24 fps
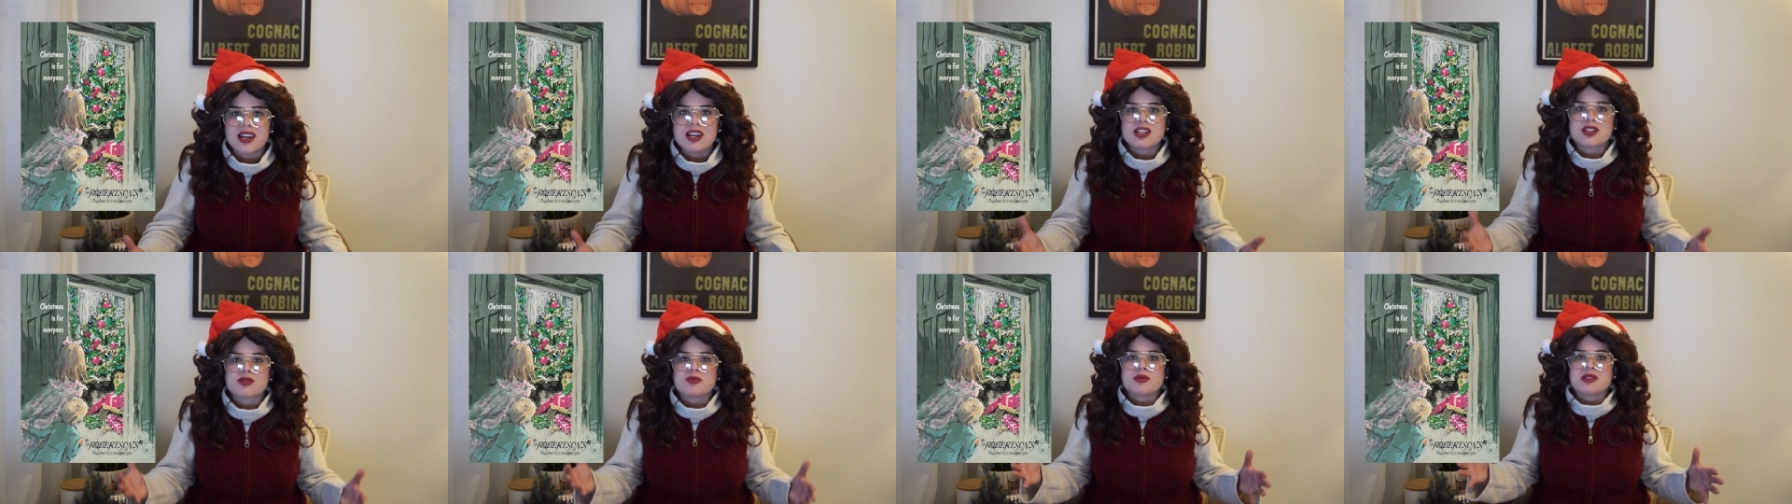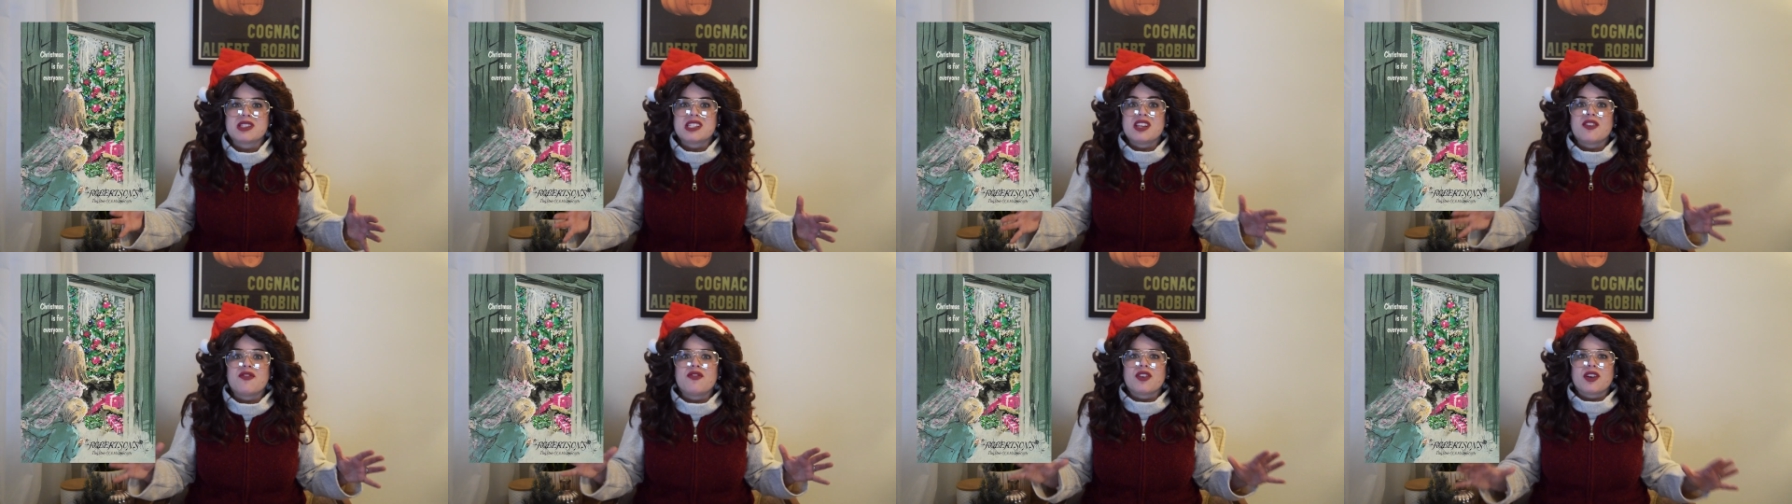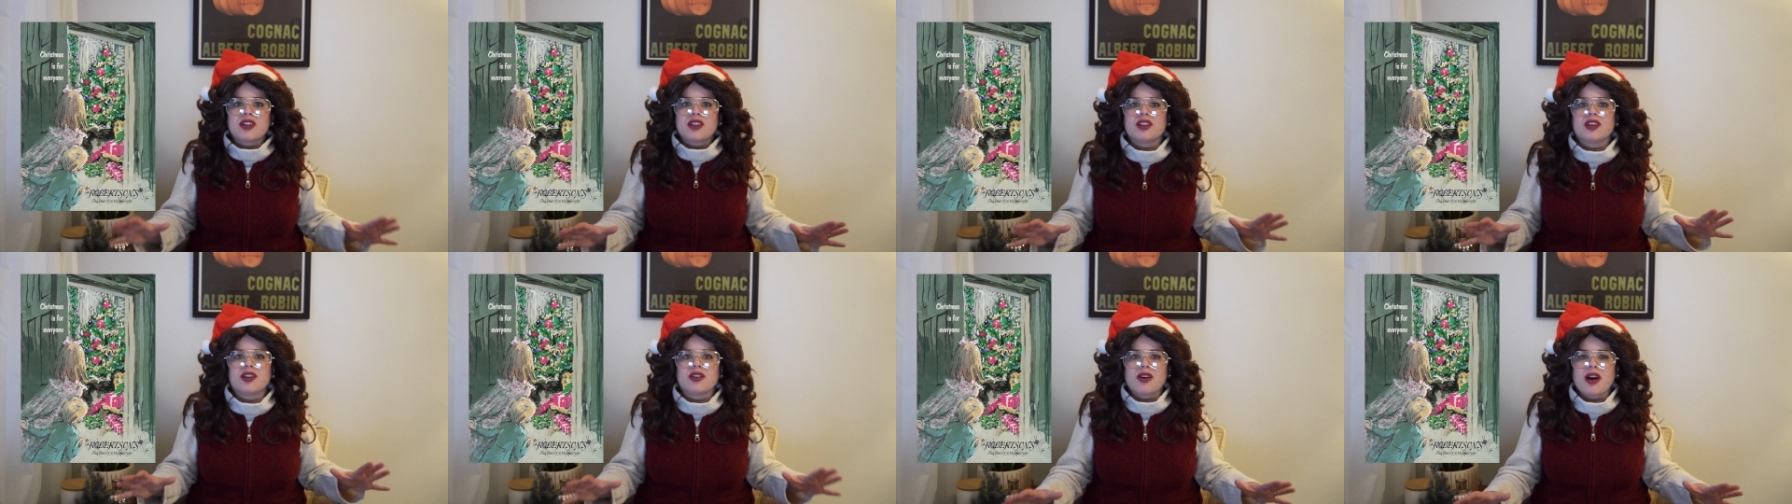
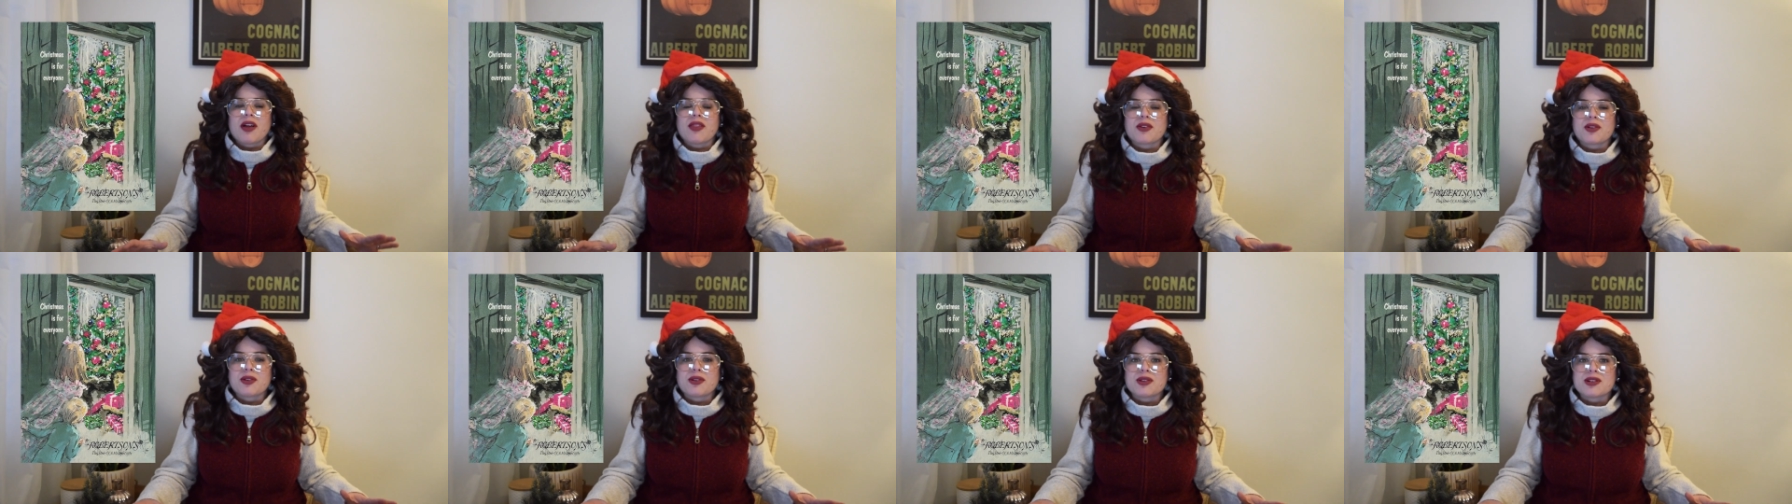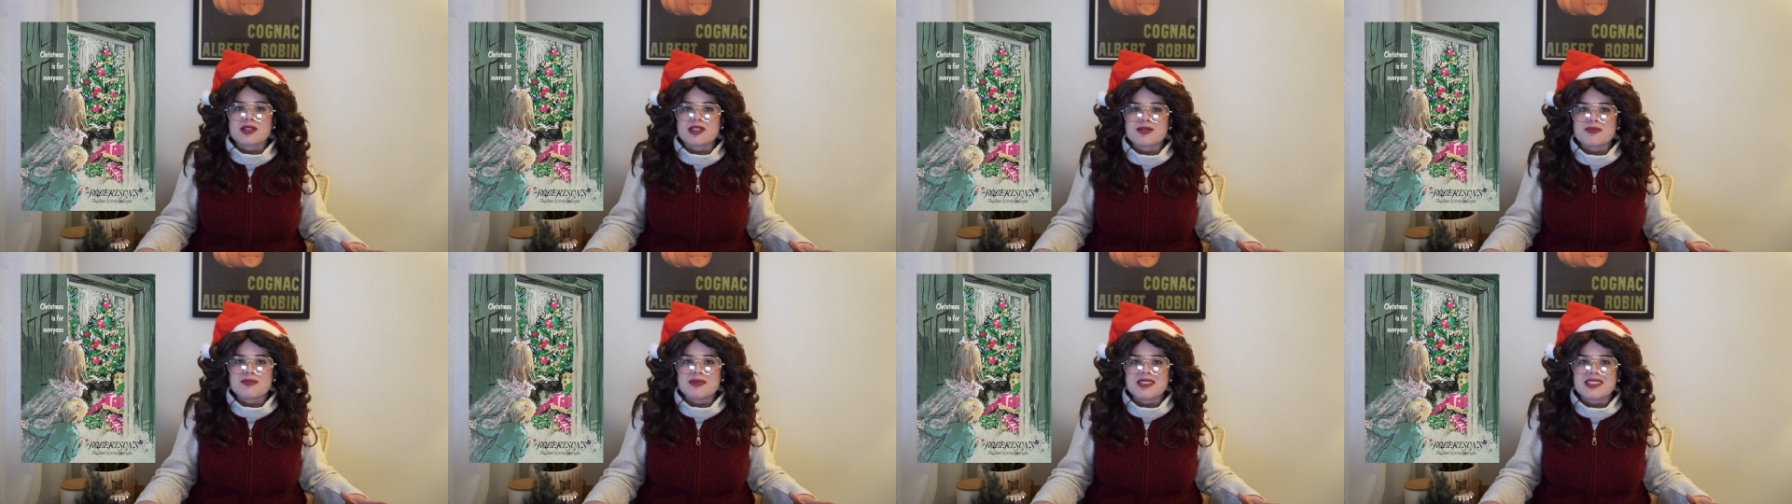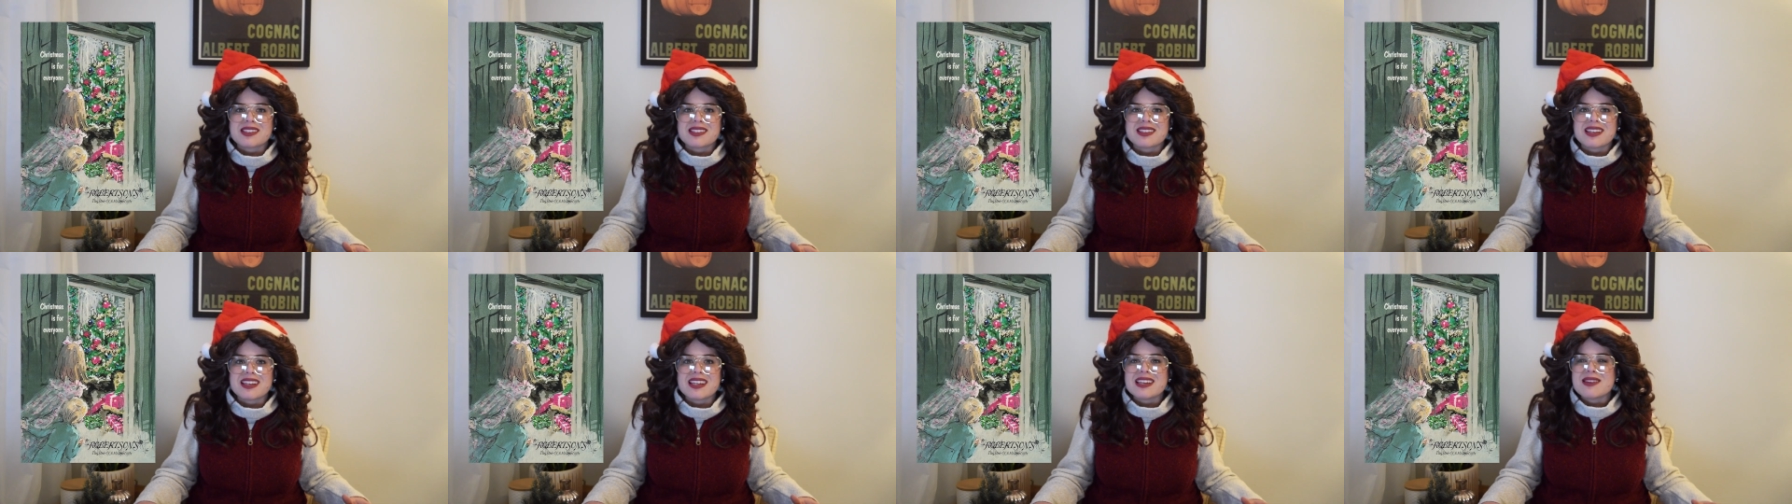specifically around the
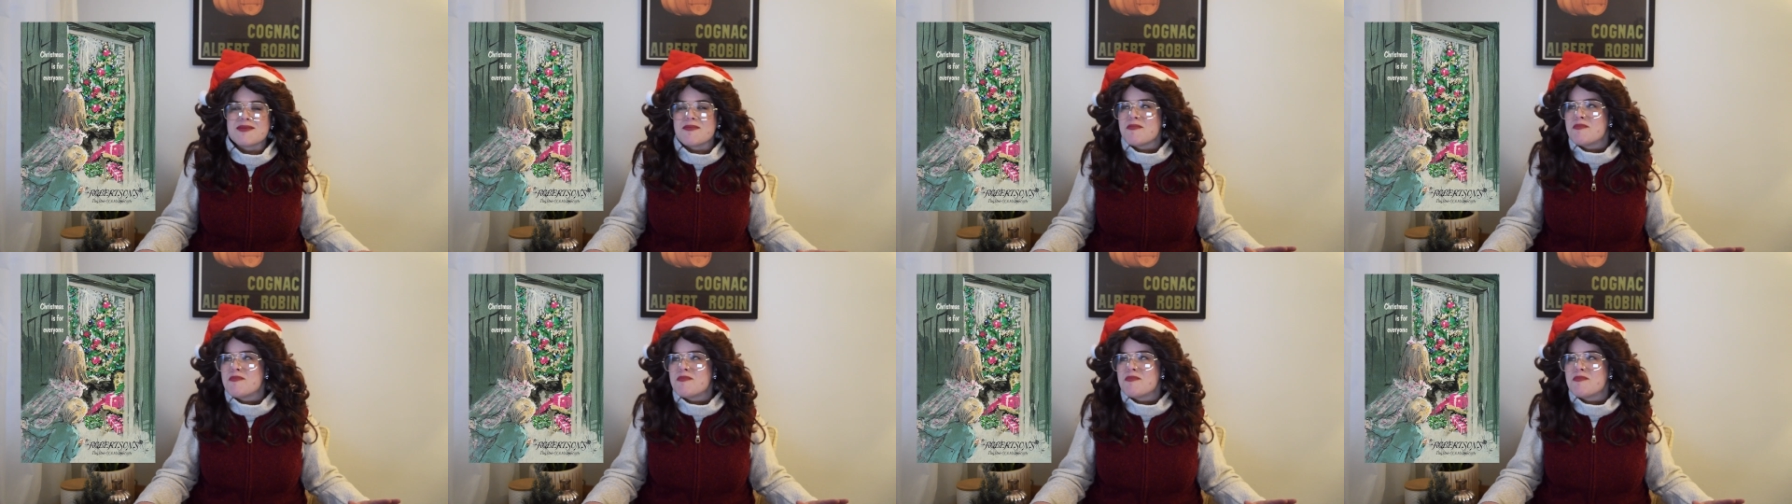Christmas